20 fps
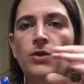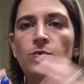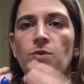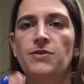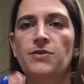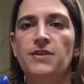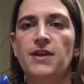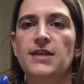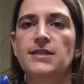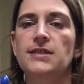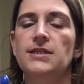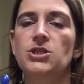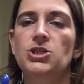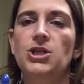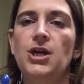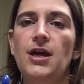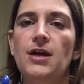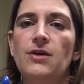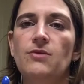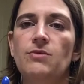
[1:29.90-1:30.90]
with guess and
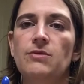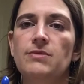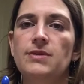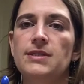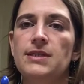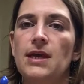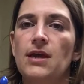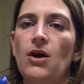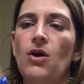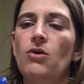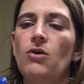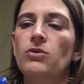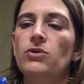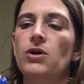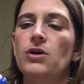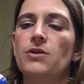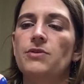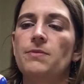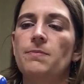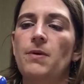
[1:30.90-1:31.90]
check, we would say, oh,
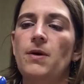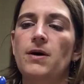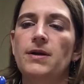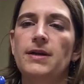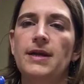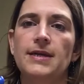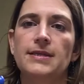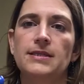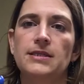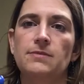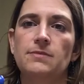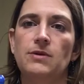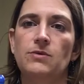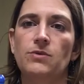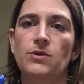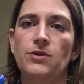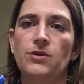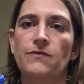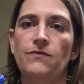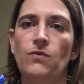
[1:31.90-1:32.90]
look, the pawn has to be
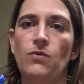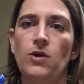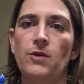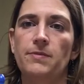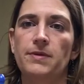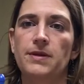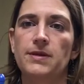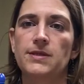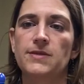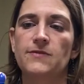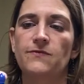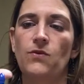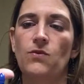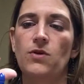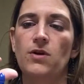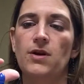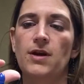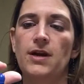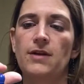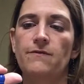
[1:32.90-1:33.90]
worth 4 because
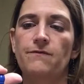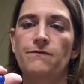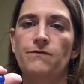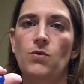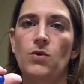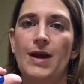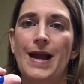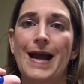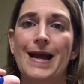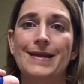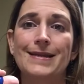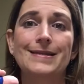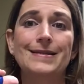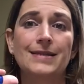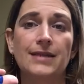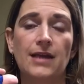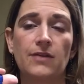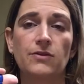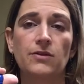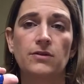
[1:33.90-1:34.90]
4 and 4 added
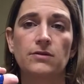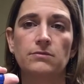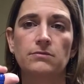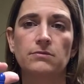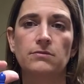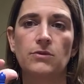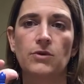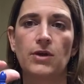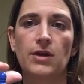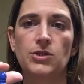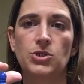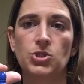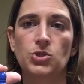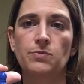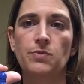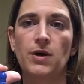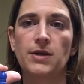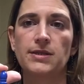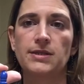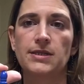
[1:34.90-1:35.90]
together, okay, the 2
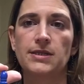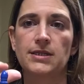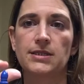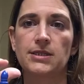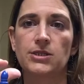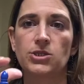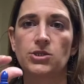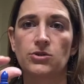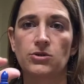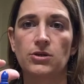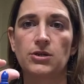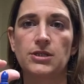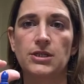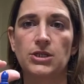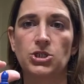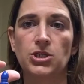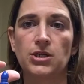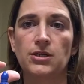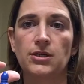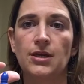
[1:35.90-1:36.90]
pawns next to each other,
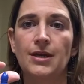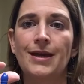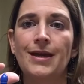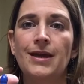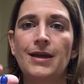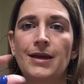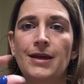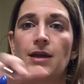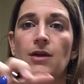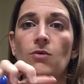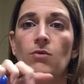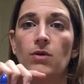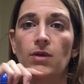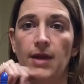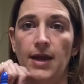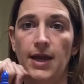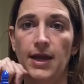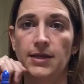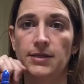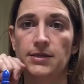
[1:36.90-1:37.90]
addition, equal
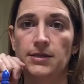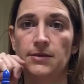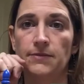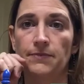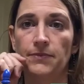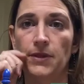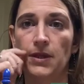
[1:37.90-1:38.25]
8.